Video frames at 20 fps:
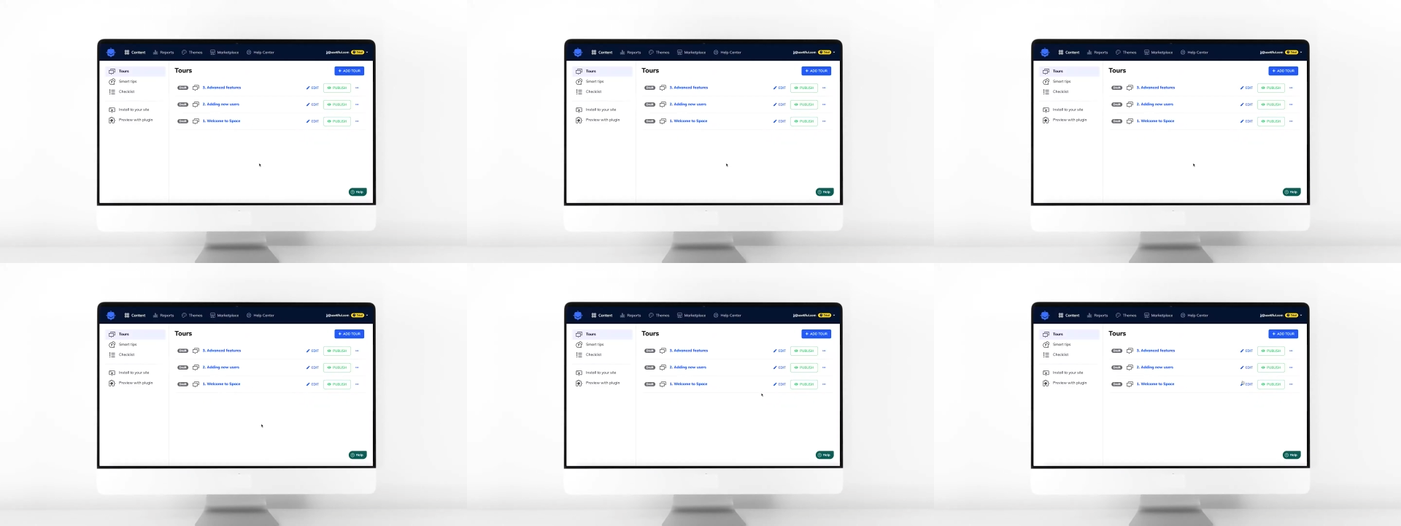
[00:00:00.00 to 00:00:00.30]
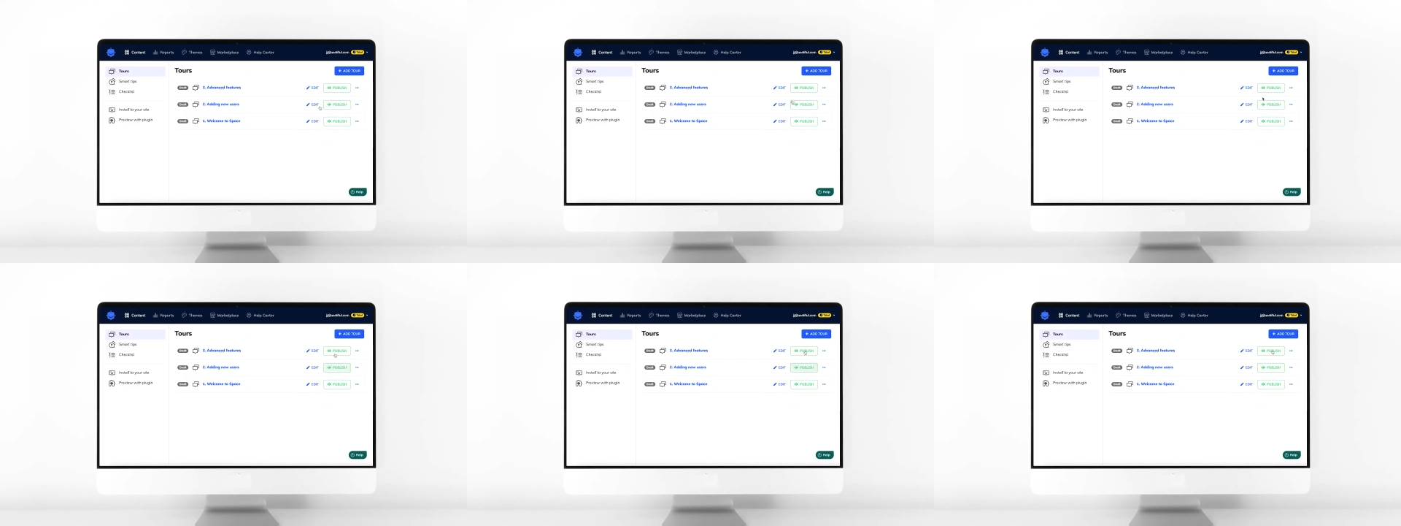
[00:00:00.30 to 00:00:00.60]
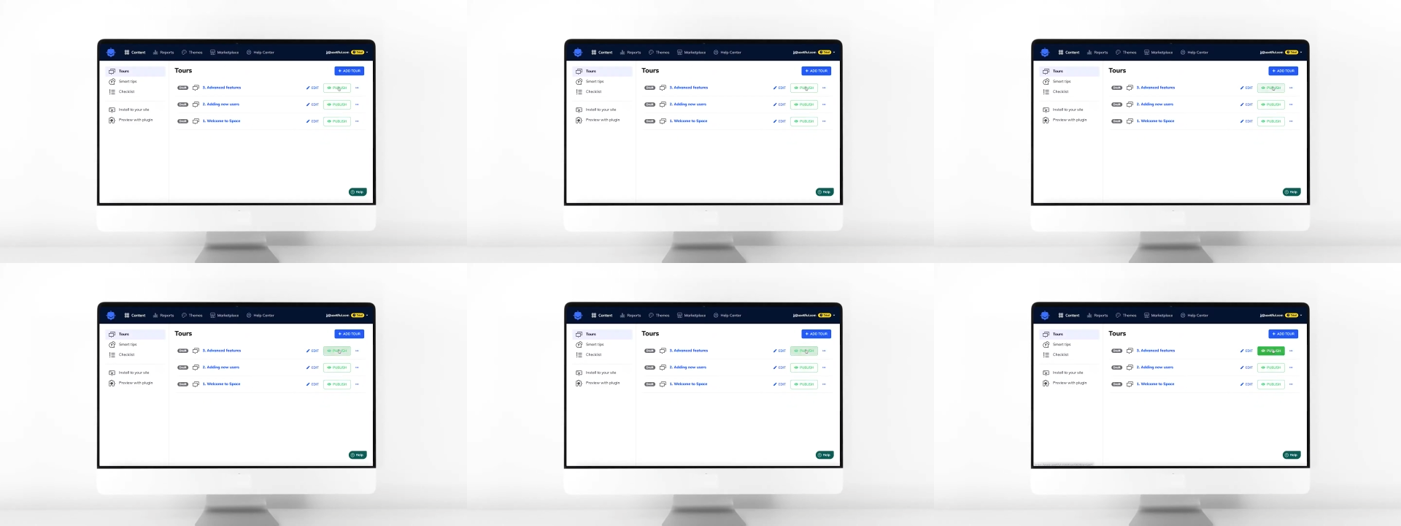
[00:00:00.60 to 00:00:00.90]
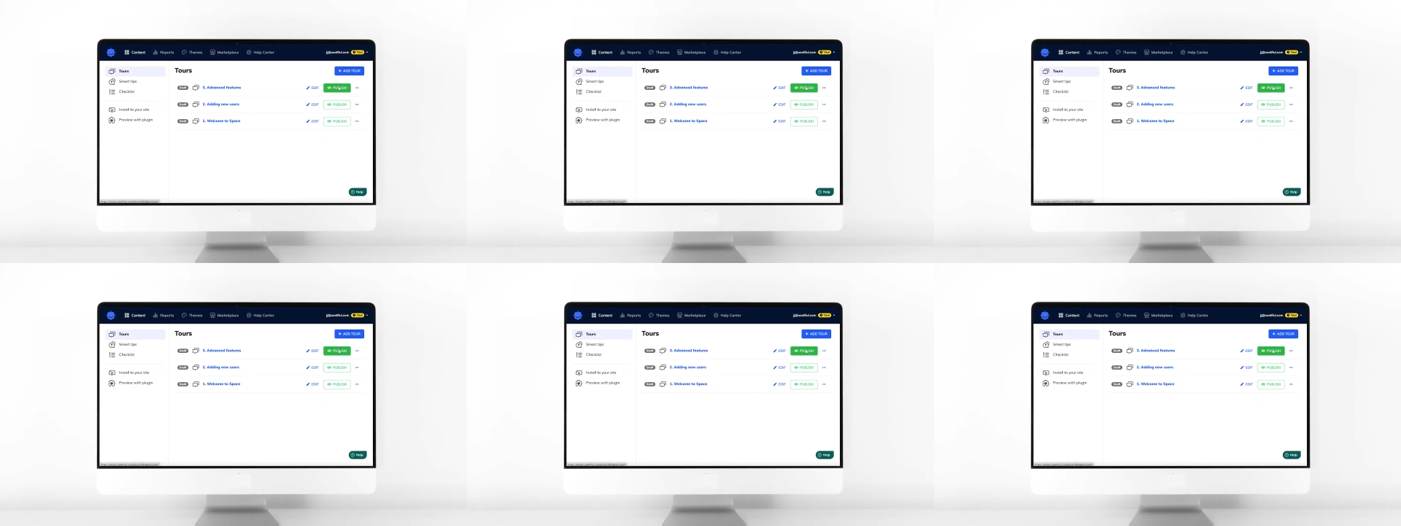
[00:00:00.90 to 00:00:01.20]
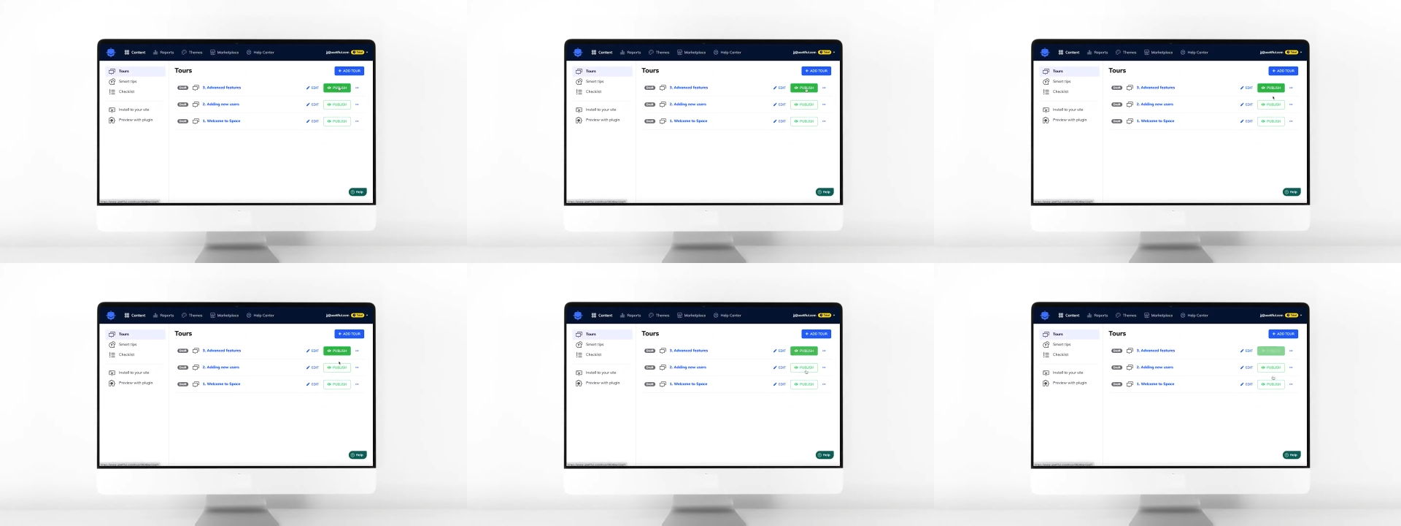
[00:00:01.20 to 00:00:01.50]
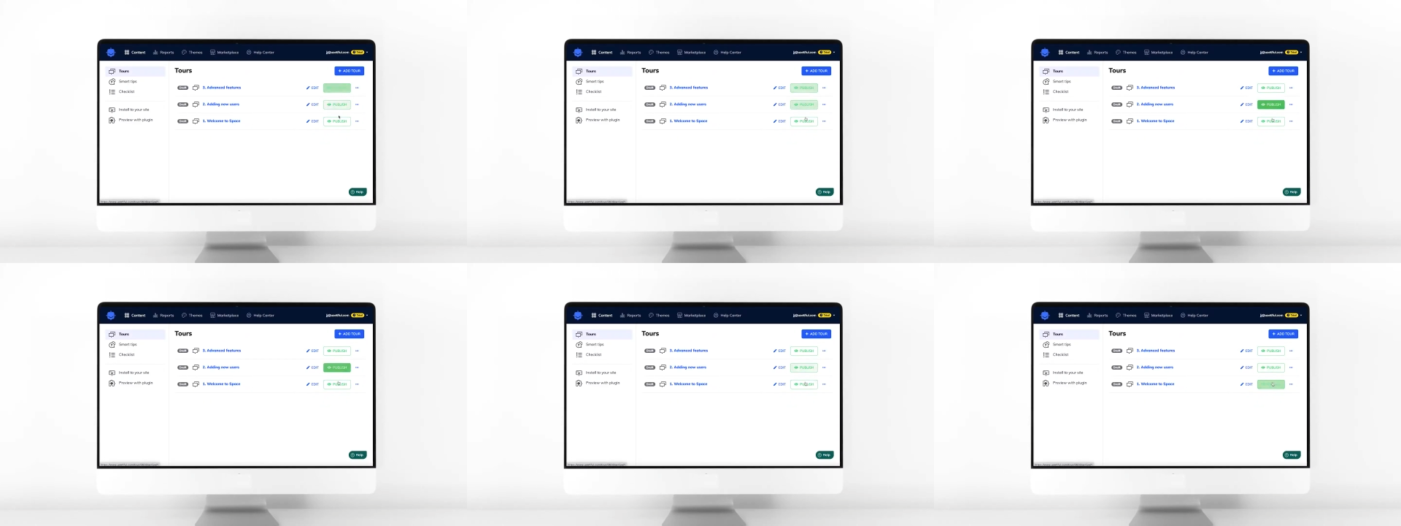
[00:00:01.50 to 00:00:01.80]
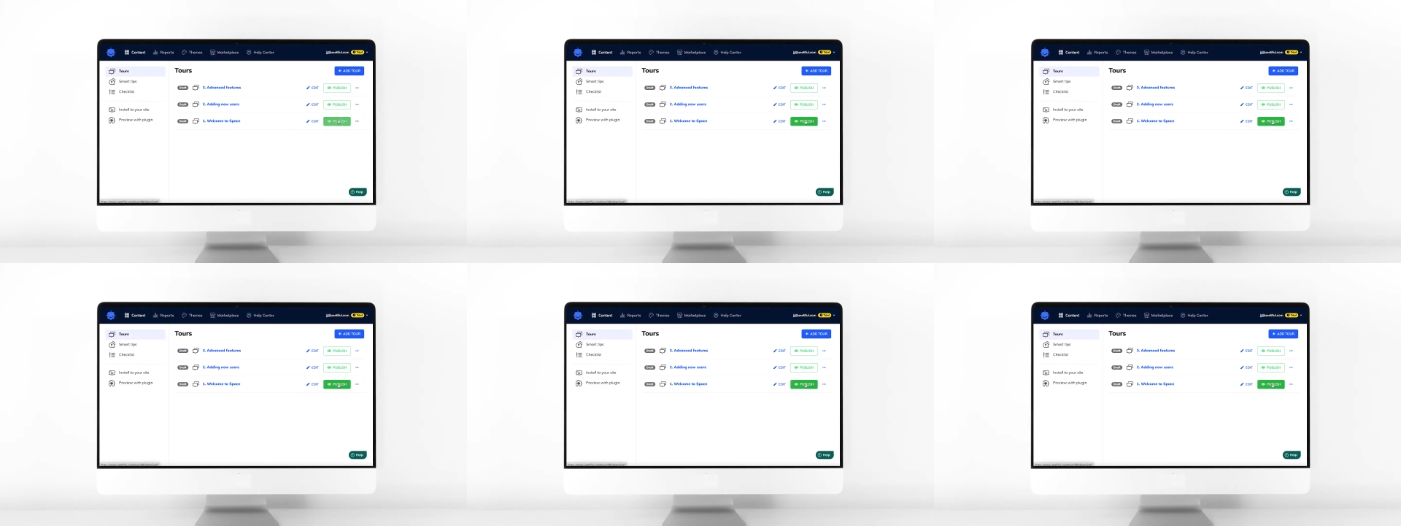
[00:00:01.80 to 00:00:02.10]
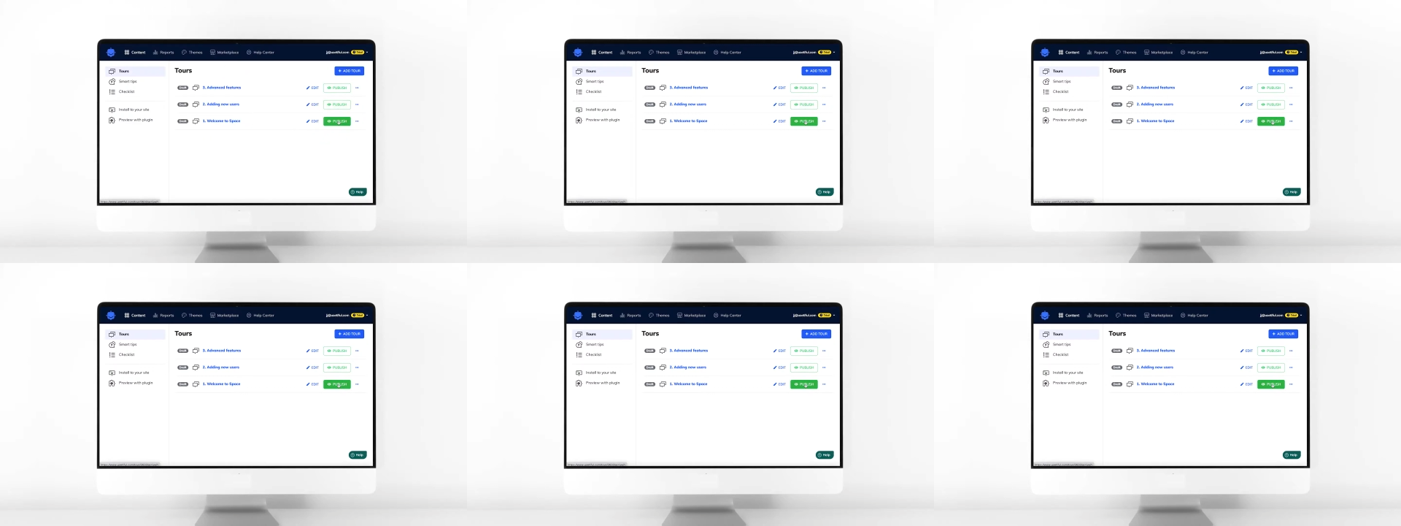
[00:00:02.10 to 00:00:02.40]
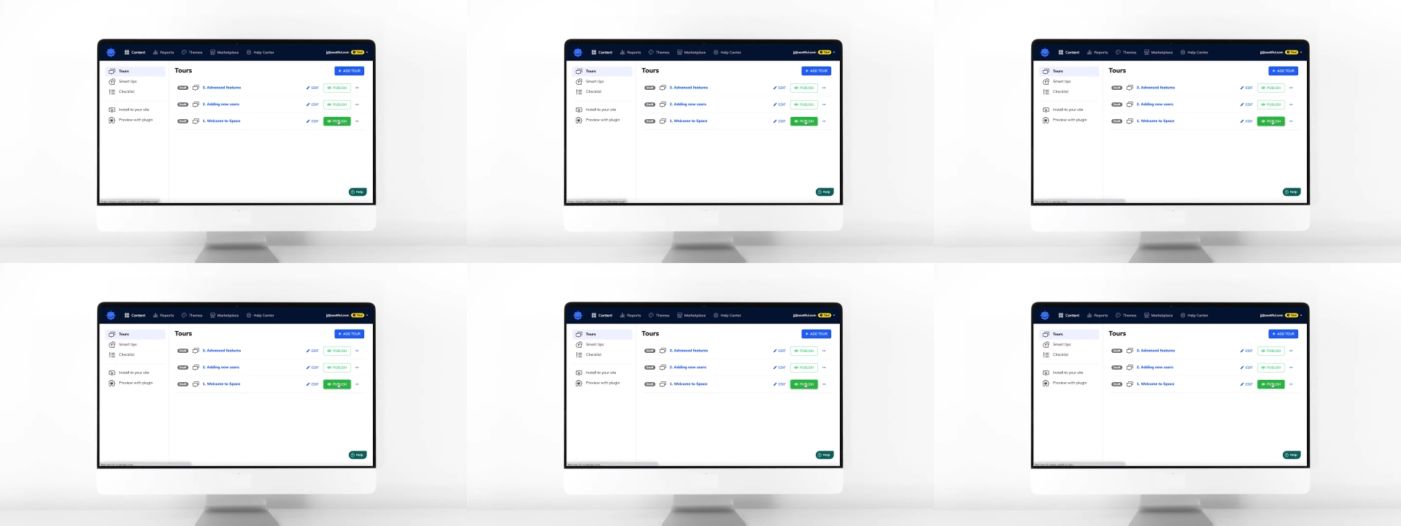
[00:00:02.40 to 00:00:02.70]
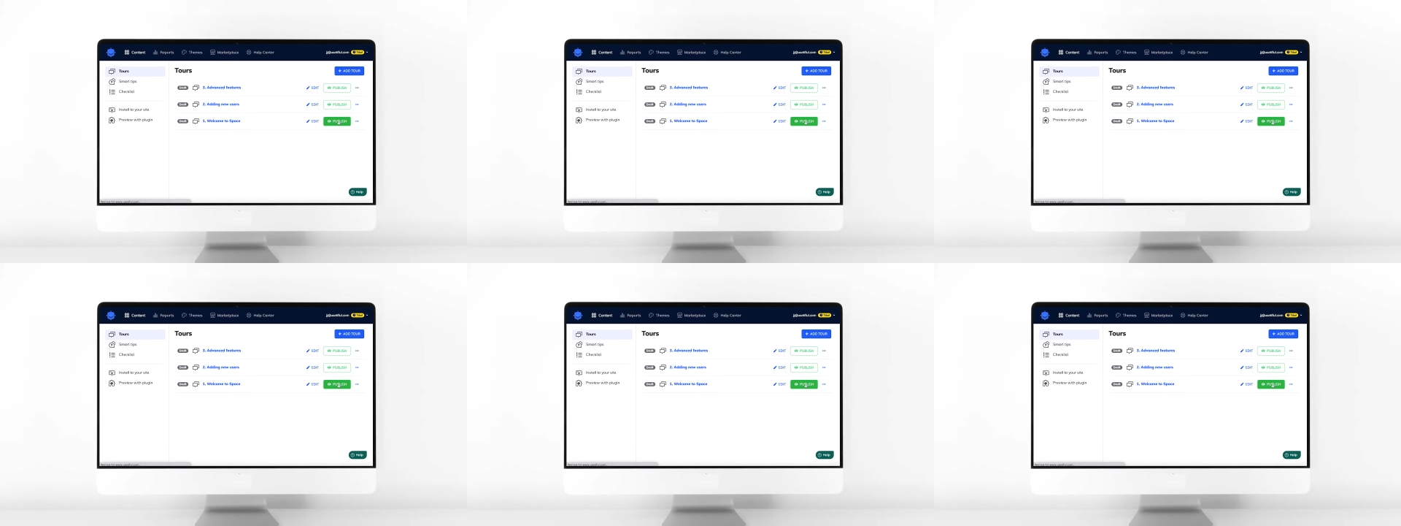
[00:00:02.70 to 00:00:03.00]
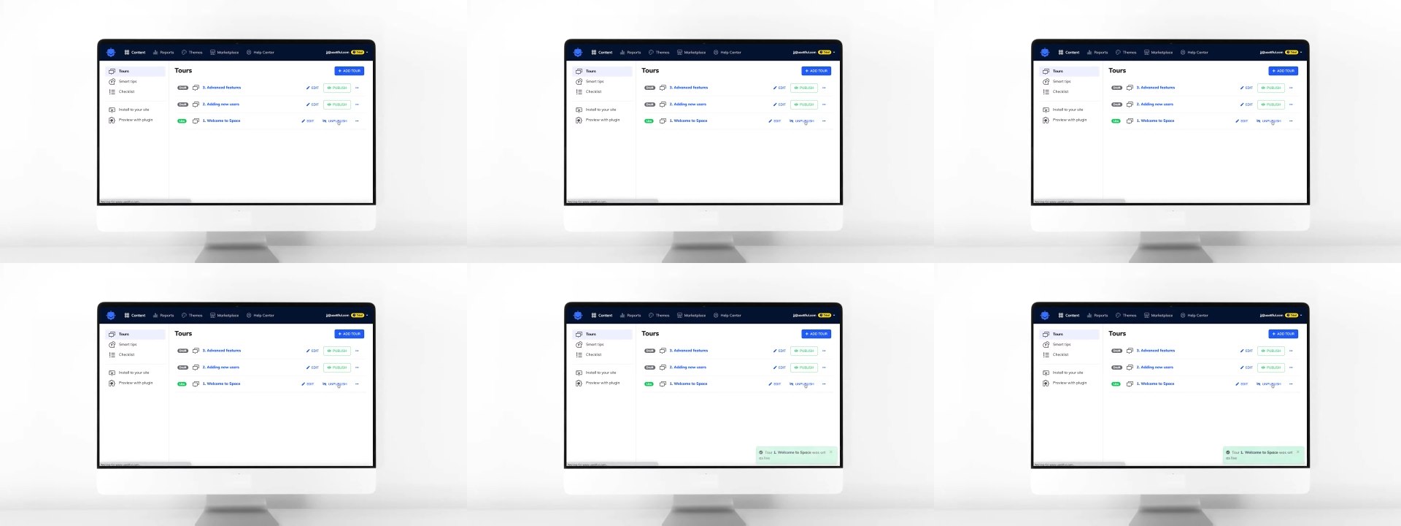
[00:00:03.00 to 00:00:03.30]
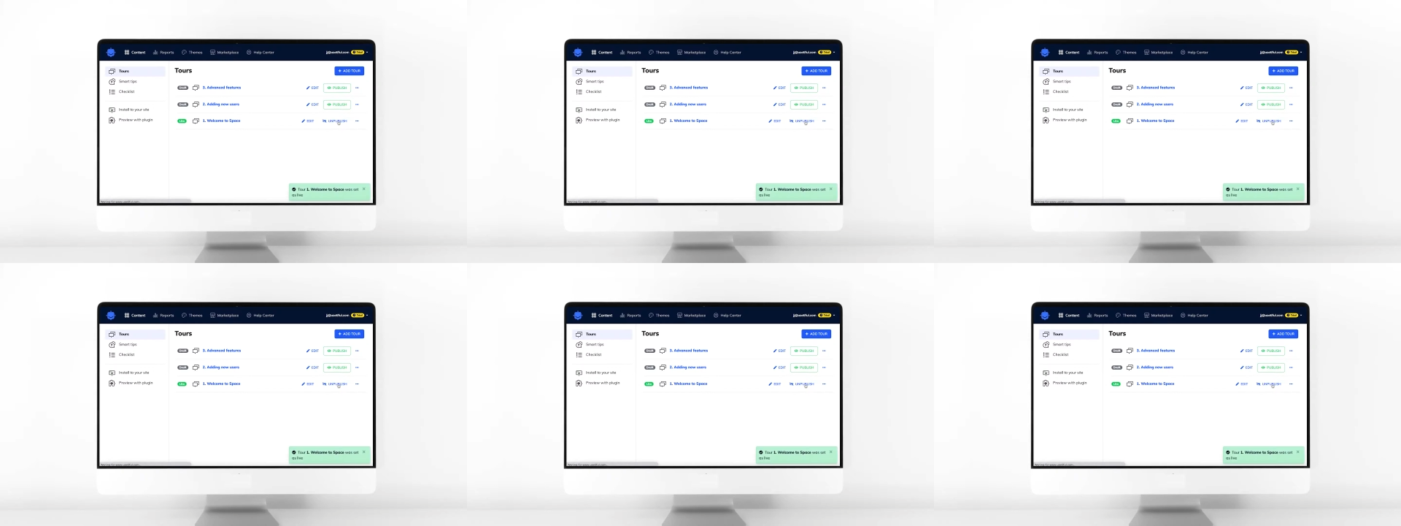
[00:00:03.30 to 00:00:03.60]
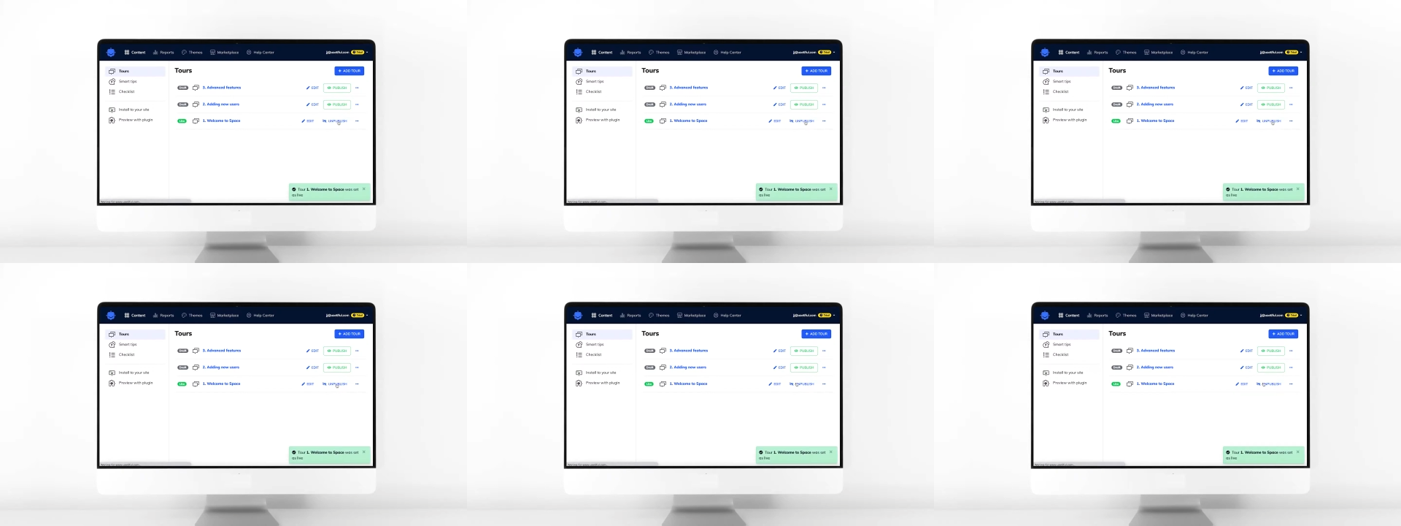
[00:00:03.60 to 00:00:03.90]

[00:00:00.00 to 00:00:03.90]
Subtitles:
[unreadable: no face in view]